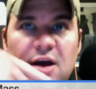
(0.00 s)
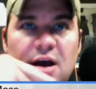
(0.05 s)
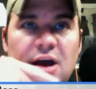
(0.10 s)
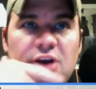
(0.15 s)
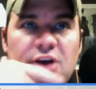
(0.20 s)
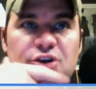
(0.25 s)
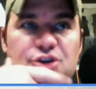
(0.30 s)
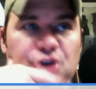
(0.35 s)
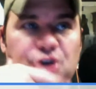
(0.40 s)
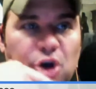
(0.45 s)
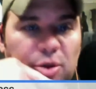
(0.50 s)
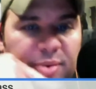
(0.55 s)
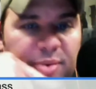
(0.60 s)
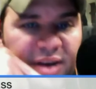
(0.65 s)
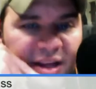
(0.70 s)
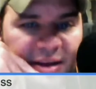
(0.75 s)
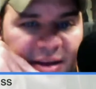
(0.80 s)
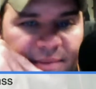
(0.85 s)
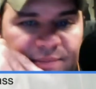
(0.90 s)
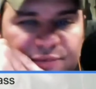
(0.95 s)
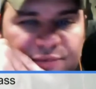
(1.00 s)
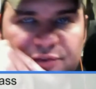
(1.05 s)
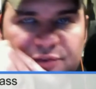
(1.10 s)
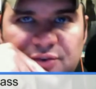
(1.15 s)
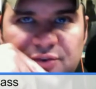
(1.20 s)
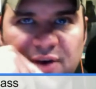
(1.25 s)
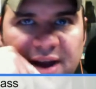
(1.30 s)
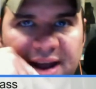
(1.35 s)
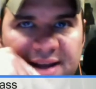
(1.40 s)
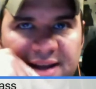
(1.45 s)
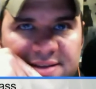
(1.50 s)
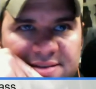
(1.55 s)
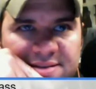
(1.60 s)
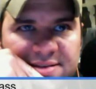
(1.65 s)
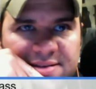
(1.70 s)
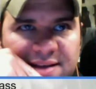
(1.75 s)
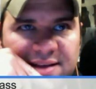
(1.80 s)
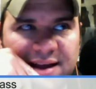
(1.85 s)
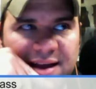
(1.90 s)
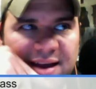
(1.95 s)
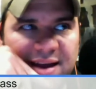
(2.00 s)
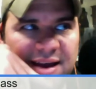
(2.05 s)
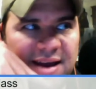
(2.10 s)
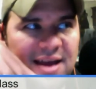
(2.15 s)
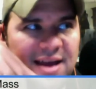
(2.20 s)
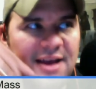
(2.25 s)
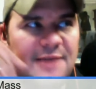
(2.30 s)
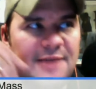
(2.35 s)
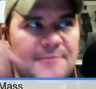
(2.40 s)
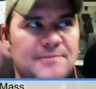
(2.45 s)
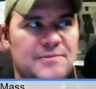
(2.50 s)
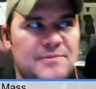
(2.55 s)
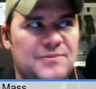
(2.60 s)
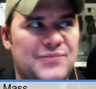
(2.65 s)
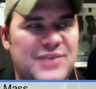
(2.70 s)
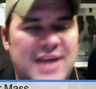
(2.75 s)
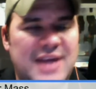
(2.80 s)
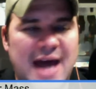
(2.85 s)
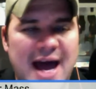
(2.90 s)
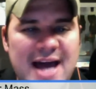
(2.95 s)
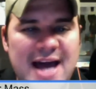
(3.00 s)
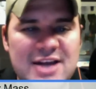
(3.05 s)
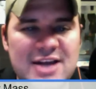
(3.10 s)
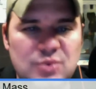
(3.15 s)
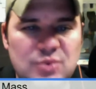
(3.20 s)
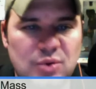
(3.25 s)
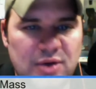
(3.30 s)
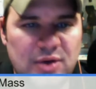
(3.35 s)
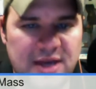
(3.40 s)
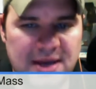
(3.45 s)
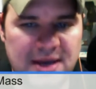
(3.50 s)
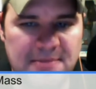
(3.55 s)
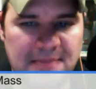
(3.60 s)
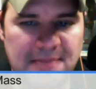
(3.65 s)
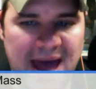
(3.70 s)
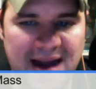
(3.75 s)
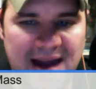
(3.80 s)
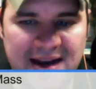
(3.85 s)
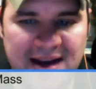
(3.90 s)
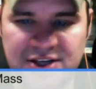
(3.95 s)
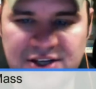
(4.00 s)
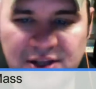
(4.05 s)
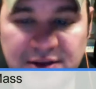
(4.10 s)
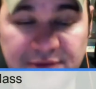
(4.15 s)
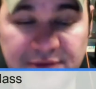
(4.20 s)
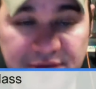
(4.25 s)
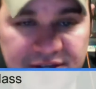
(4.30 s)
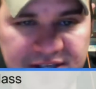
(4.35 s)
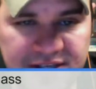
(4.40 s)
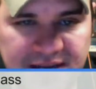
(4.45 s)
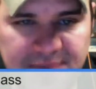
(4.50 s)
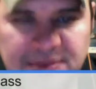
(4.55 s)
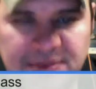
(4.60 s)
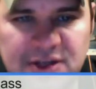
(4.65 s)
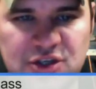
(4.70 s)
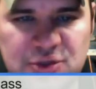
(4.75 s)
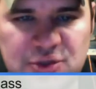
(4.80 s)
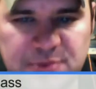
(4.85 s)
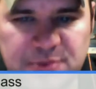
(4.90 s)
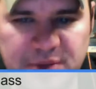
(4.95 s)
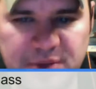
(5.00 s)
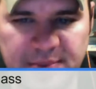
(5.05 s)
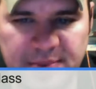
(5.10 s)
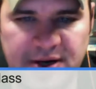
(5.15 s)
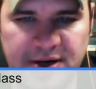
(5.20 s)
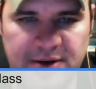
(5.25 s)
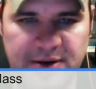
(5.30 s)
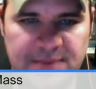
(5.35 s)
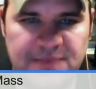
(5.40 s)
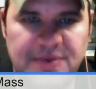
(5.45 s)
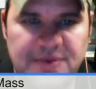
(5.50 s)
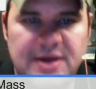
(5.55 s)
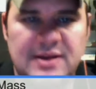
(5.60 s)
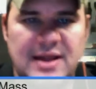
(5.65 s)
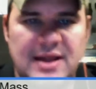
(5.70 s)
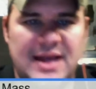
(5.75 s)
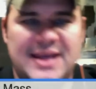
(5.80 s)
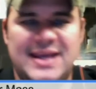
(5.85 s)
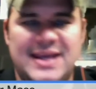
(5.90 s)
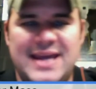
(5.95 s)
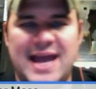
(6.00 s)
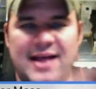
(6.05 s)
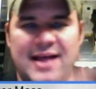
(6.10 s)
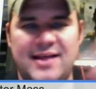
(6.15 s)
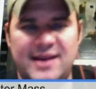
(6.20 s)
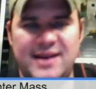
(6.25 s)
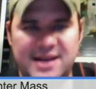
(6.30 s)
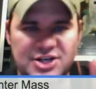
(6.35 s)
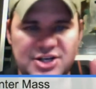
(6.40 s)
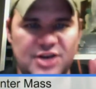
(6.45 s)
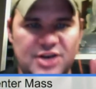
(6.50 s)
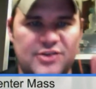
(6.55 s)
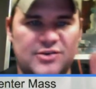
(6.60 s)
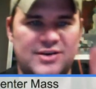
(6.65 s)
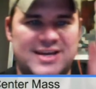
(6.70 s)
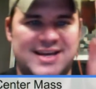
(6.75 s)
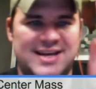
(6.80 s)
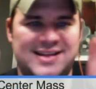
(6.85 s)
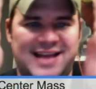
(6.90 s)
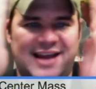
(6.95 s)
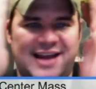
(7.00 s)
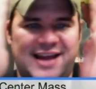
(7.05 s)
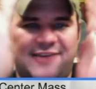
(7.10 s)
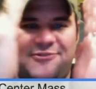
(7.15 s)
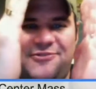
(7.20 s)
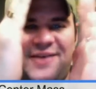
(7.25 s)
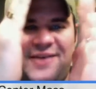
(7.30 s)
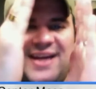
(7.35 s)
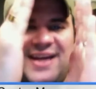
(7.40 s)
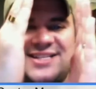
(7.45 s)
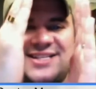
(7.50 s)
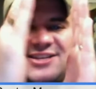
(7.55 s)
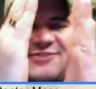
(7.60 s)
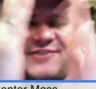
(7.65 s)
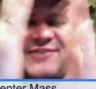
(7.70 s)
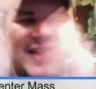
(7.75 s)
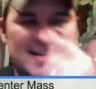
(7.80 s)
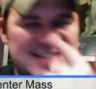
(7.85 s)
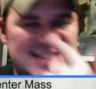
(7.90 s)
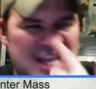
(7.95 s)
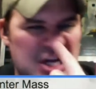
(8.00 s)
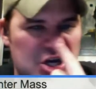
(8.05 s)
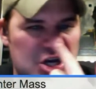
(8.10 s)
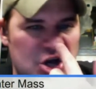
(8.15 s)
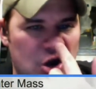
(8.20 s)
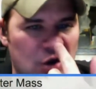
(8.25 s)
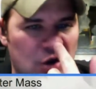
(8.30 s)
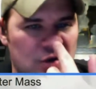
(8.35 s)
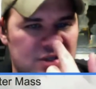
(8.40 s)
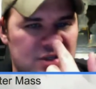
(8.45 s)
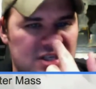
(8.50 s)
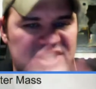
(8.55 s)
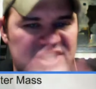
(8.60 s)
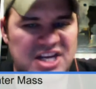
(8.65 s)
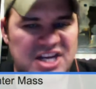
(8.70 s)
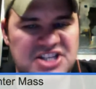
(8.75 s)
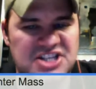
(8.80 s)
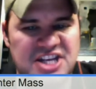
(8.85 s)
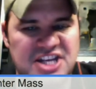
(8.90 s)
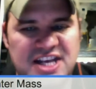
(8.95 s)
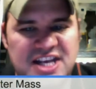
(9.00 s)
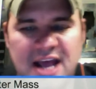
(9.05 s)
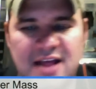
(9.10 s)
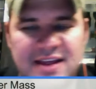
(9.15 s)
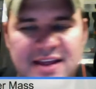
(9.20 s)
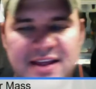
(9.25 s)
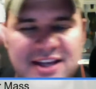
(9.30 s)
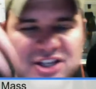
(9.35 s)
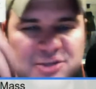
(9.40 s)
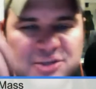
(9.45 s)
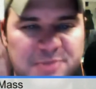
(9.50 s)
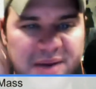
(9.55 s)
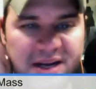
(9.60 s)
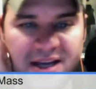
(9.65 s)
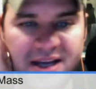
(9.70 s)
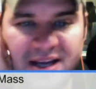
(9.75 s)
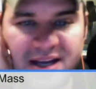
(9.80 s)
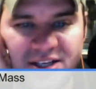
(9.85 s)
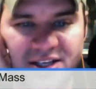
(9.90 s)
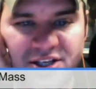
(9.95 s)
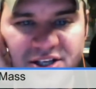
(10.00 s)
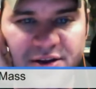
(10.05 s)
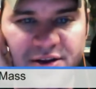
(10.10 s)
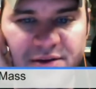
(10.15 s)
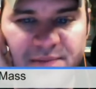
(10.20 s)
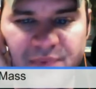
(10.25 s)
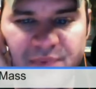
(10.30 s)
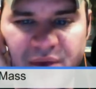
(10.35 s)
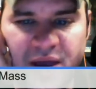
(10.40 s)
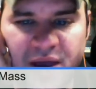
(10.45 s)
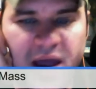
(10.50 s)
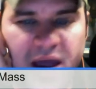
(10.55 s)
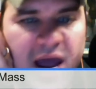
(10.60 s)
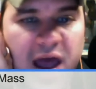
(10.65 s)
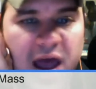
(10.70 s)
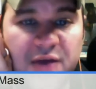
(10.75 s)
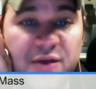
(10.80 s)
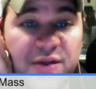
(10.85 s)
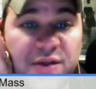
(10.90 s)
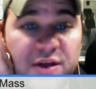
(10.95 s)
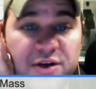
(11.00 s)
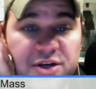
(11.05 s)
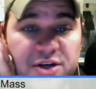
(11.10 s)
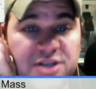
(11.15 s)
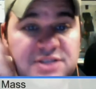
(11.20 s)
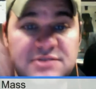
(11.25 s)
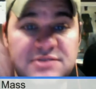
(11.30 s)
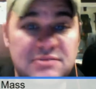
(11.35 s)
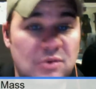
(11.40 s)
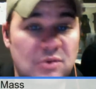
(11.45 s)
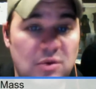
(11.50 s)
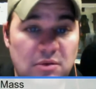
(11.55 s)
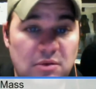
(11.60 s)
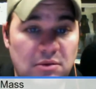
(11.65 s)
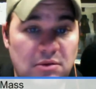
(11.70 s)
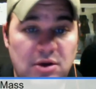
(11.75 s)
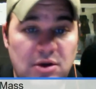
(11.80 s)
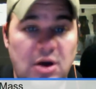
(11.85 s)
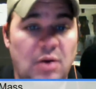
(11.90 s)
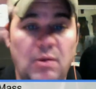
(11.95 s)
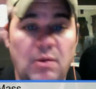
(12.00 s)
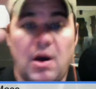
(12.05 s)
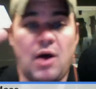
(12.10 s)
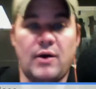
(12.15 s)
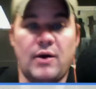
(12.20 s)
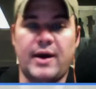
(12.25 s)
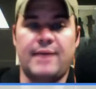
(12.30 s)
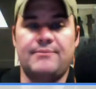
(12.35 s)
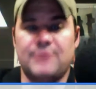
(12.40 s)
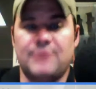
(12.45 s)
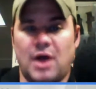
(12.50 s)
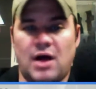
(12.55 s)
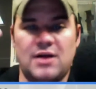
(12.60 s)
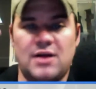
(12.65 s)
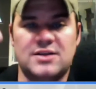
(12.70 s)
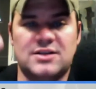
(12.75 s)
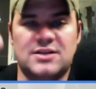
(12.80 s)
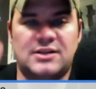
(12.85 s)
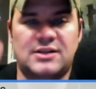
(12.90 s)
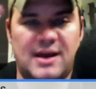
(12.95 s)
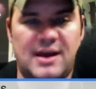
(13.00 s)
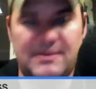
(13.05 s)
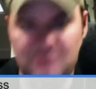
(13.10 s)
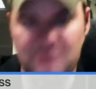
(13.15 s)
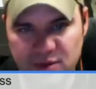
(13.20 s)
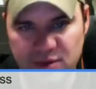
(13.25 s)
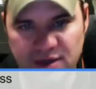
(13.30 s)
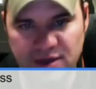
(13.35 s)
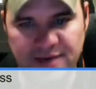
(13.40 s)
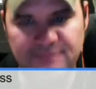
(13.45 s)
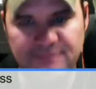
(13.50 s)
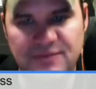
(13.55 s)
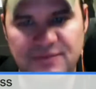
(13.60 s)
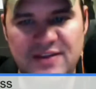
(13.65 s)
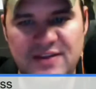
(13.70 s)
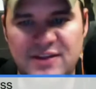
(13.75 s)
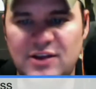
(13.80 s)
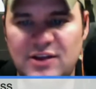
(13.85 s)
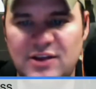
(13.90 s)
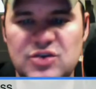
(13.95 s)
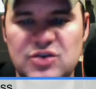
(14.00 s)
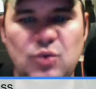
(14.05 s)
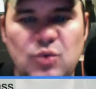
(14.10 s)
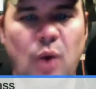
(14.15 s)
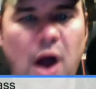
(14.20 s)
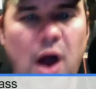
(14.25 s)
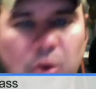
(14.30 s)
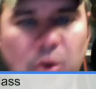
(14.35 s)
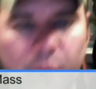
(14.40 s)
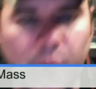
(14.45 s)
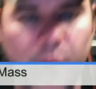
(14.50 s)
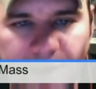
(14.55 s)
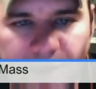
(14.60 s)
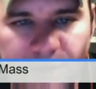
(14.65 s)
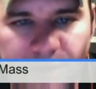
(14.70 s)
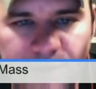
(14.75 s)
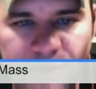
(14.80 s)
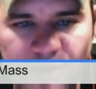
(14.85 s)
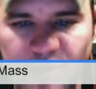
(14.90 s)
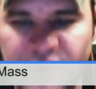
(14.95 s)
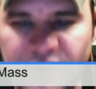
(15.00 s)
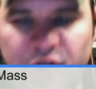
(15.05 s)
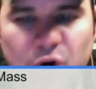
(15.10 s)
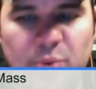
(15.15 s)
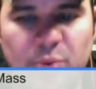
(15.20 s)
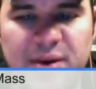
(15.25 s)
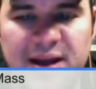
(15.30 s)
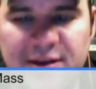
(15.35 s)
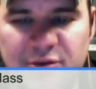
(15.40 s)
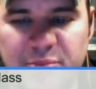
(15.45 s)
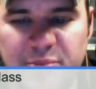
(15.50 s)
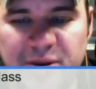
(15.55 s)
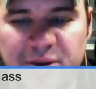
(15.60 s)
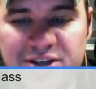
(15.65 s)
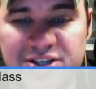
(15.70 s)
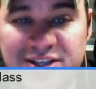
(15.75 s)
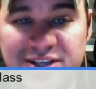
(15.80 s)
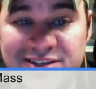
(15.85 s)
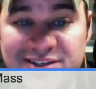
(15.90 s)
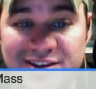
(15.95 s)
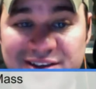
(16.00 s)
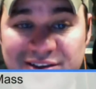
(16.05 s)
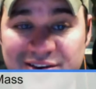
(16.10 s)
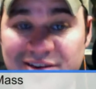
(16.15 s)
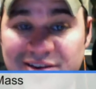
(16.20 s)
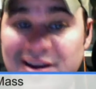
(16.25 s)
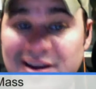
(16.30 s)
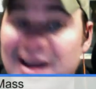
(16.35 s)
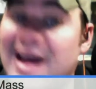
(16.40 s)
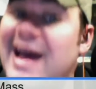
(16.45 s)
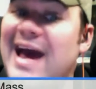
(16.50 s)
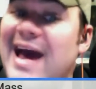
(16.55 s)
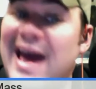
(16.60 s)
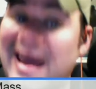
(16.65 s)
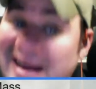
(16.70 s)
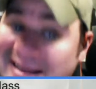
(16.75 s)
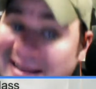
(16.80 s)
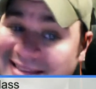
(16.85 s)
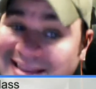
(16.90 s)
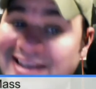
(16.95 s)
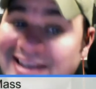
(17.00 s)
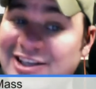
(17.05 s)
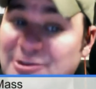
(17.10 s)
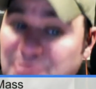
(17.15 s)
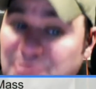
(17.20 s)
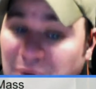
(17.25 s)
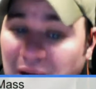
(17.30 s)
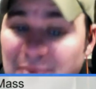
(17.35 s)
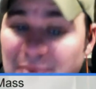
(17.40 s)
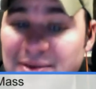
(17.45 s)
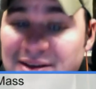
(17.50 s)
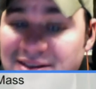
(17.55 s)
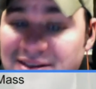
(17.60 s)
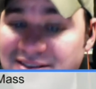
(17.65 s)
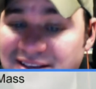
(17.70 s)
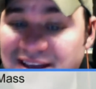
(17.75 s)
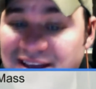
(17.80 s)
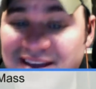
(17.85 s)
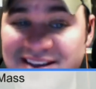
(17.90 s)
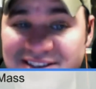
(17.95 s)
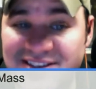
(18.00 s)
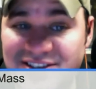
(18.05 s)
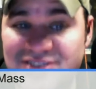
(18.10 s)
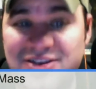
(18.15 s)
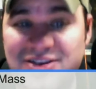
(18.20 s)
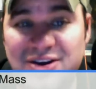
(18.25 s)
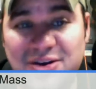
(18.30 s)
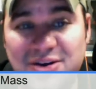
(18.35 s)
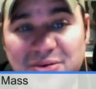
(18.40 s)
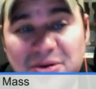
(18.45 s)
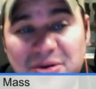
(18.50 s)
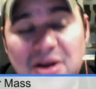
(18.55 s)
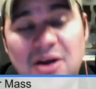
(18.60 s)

Germany, France, like guys will get mad at each other for the same thing, spill a beer. Like yell at each other, get like face to face, like noses touching, yelling and spitting at each other, and then they'll just go, okay, all is klar, we're done, and then they'll just walk away with nobody ever punching each other. And I think it's probably because they can just go,